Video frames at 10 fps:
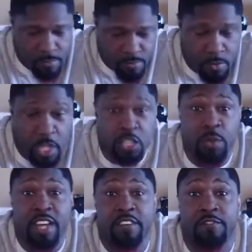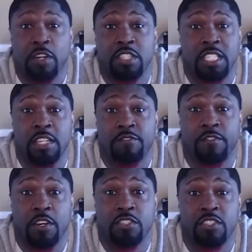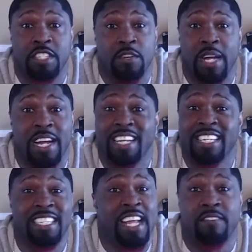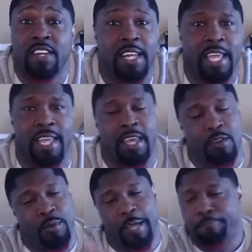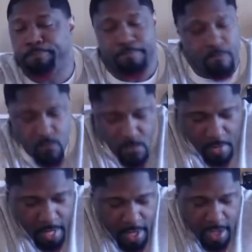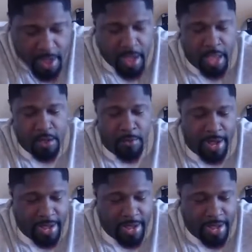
because we're the first of the first and we're never late anyway. Anyway.